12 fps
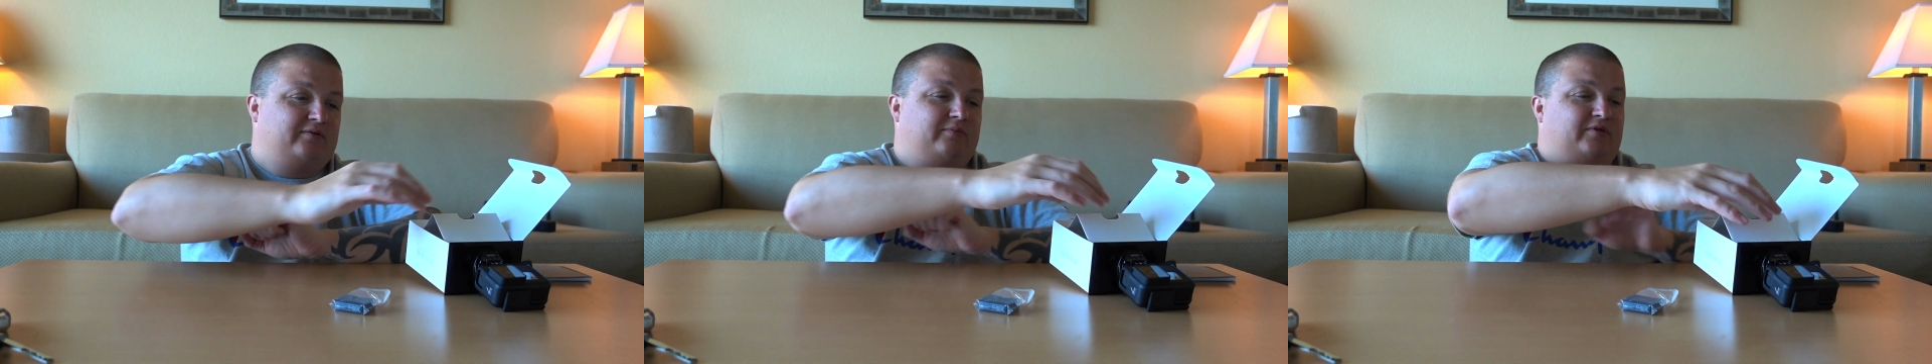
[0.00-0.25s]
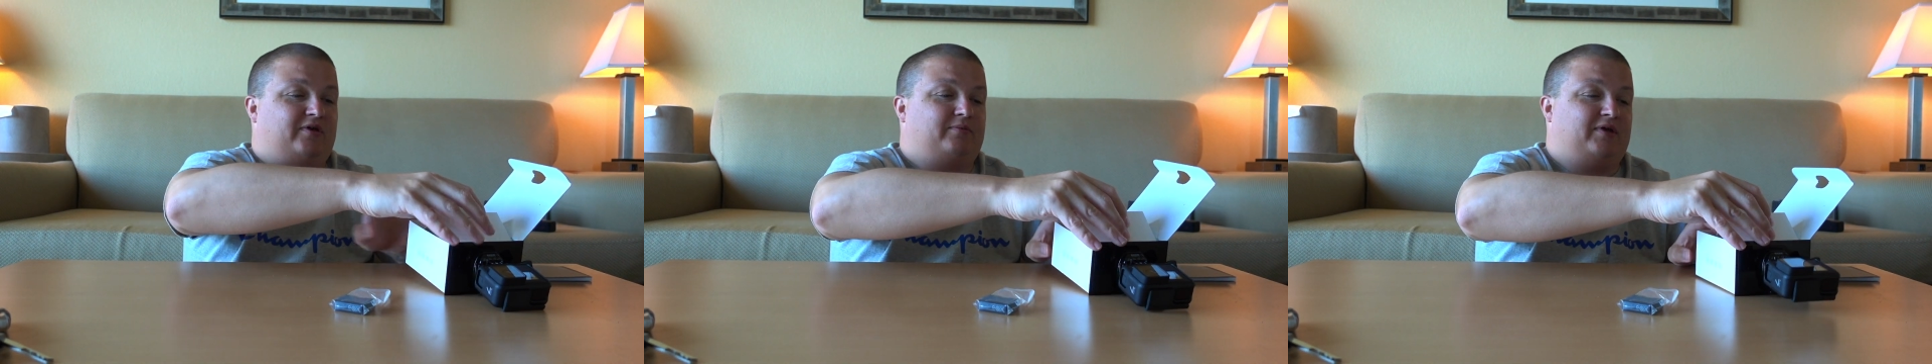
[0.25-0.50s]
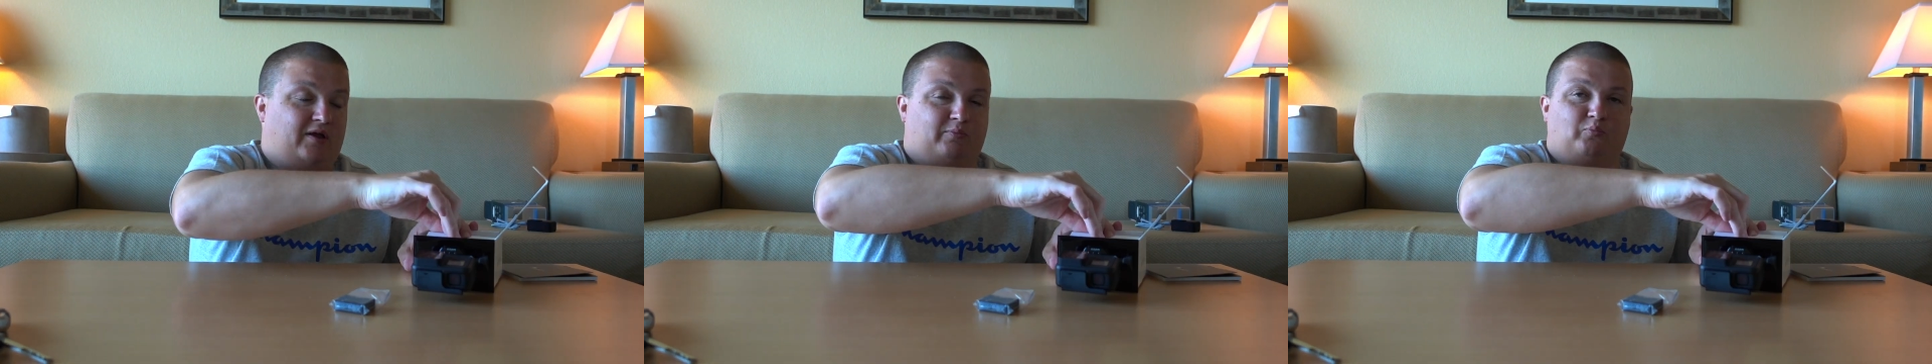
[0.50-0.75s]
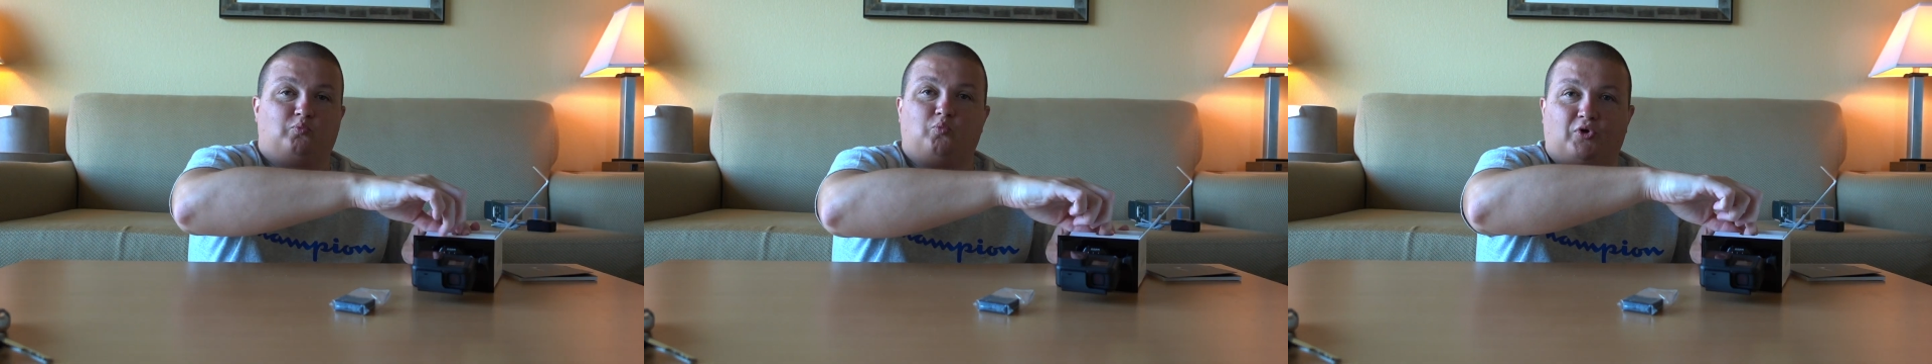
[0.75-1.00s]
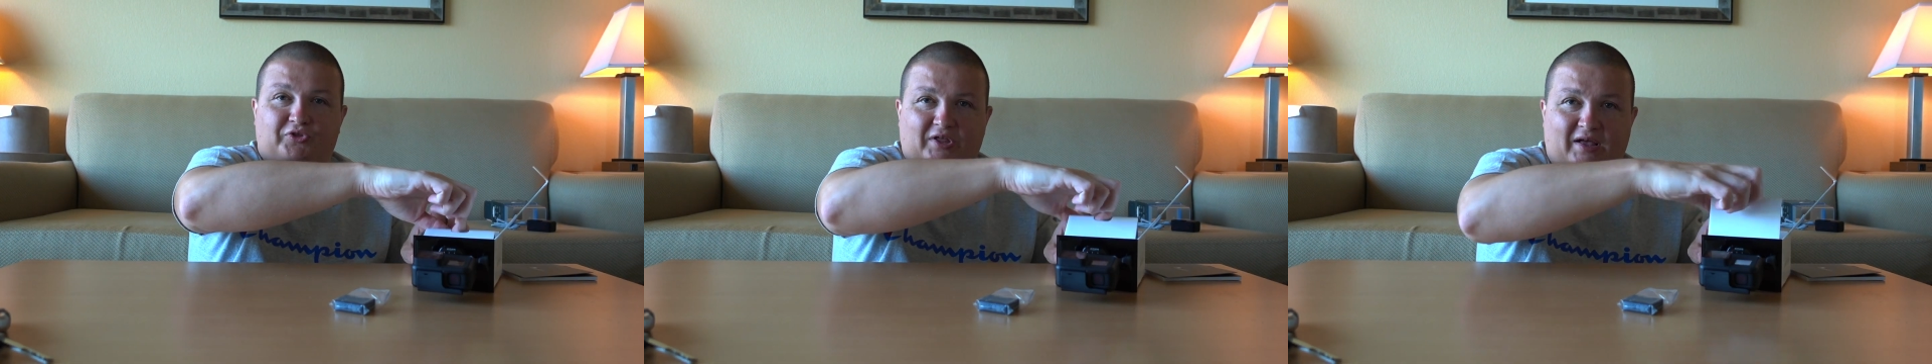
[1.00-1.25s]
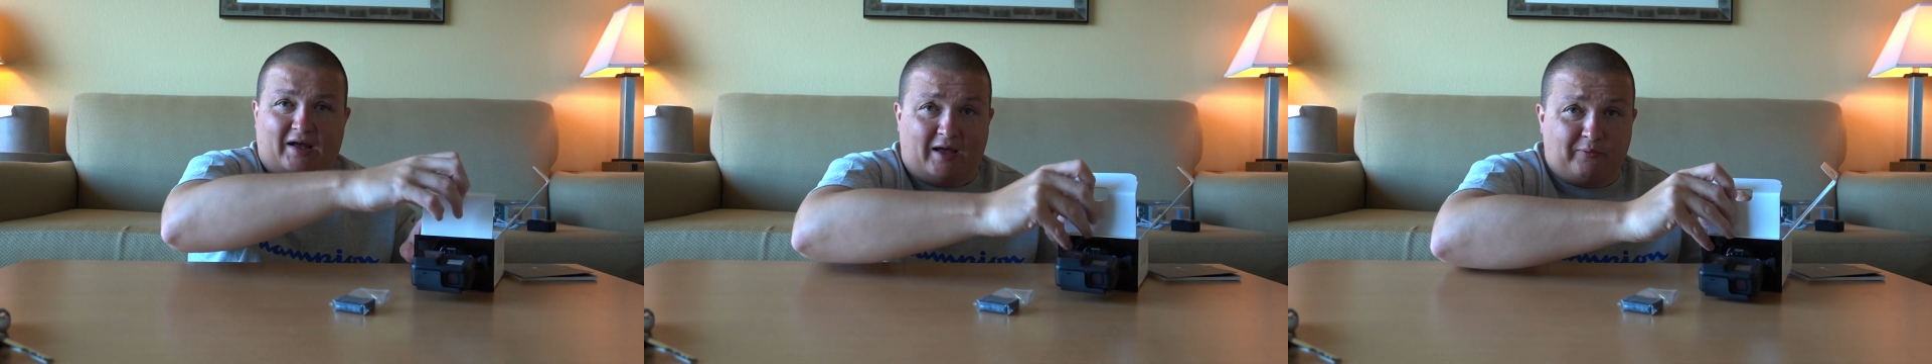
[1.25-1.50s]
We'll keep that. Now, one
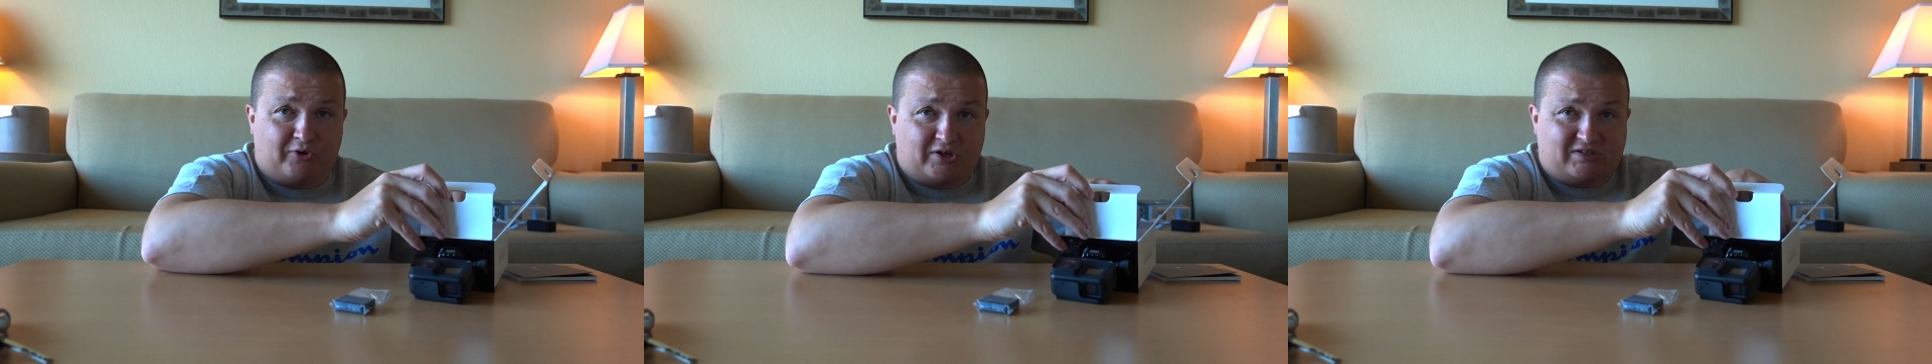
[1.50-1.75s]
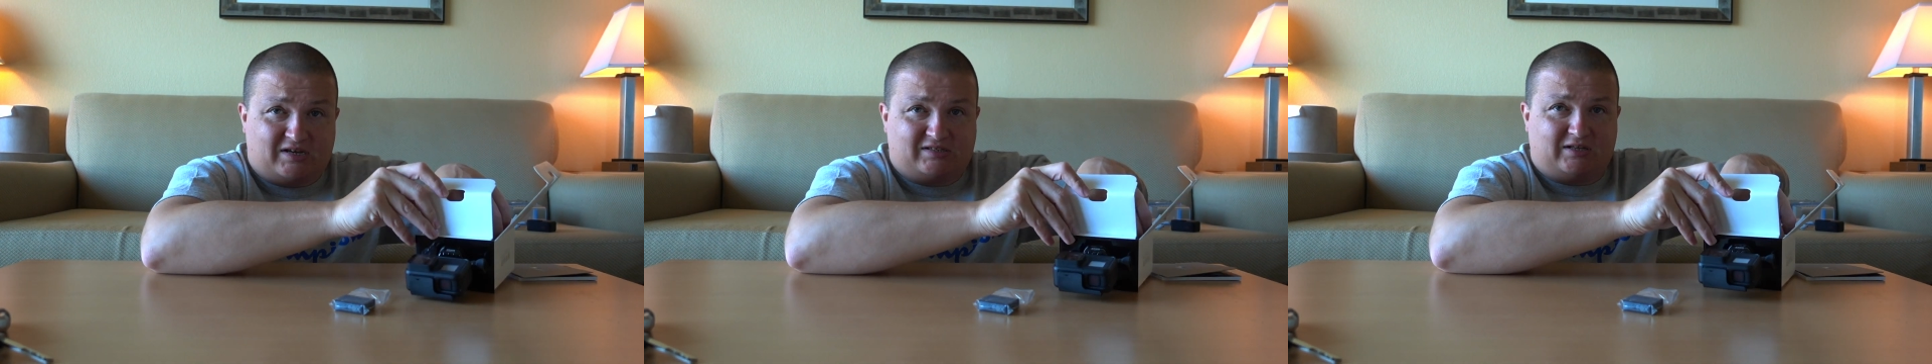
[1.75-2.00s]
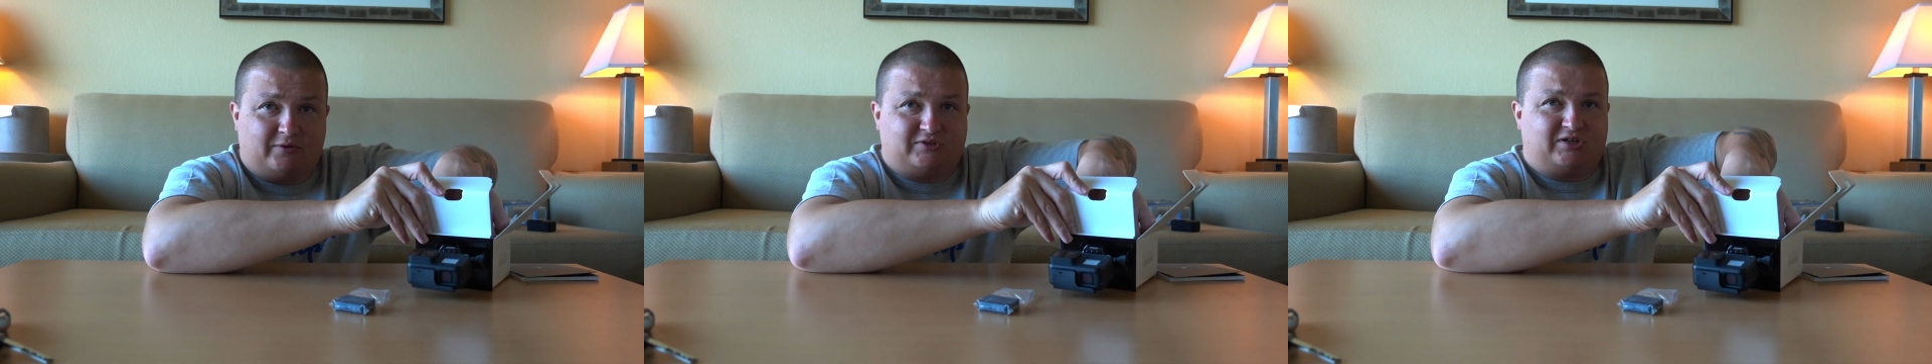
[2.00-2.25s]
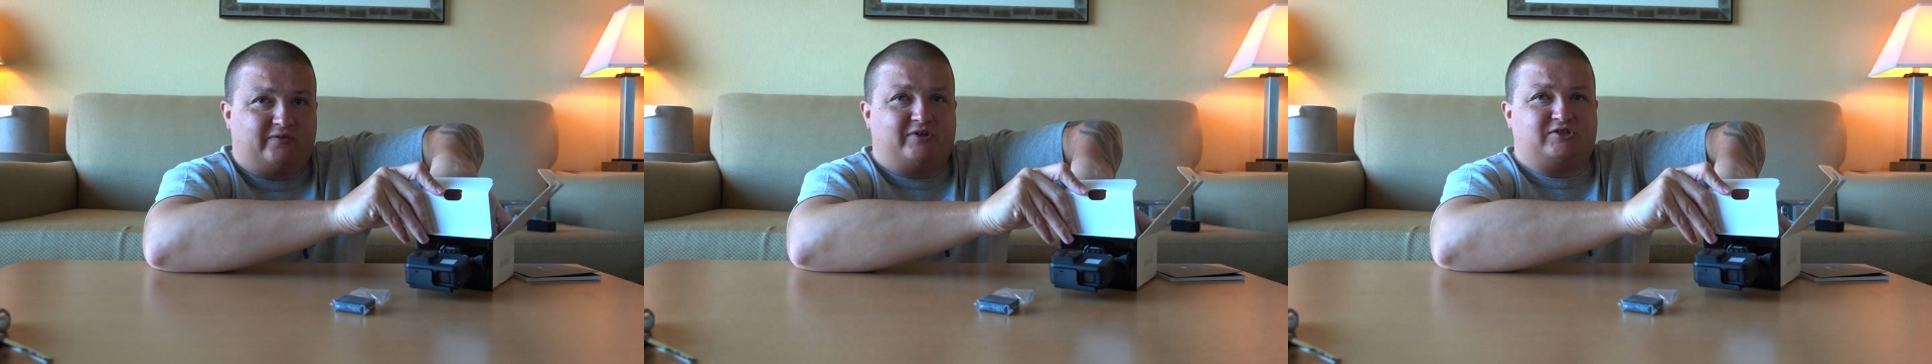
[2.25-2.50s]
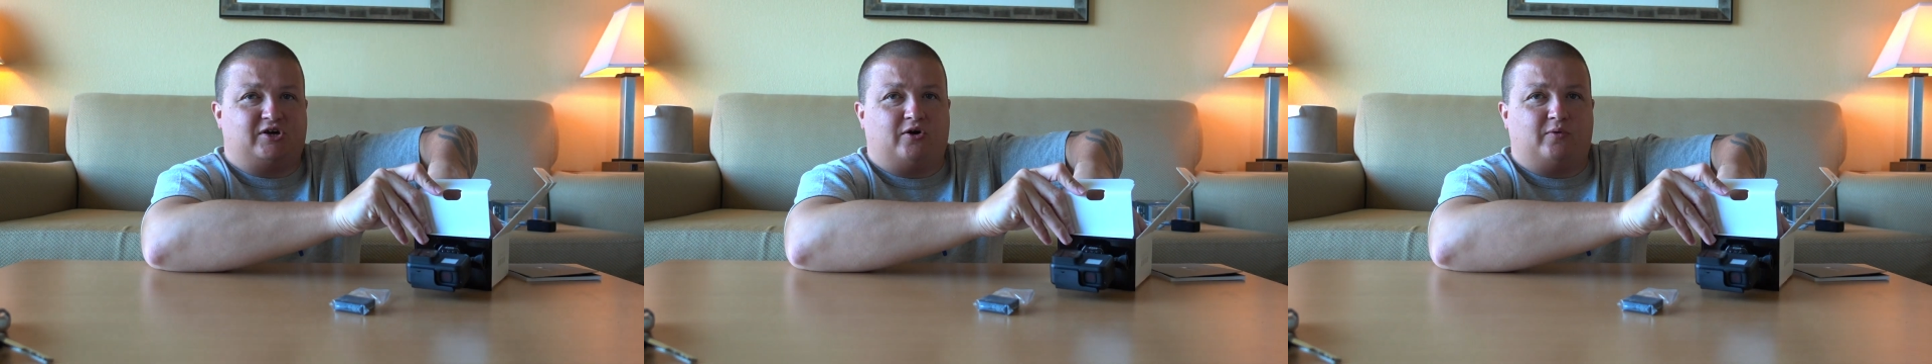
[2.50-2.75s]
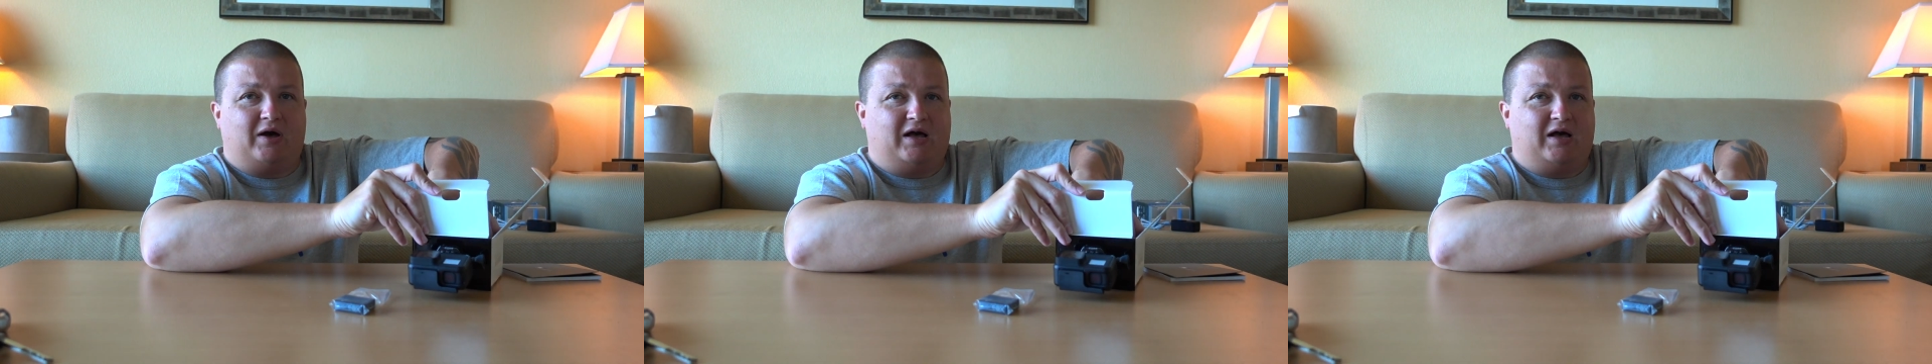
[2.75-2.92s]
thing I am going to test out in the video,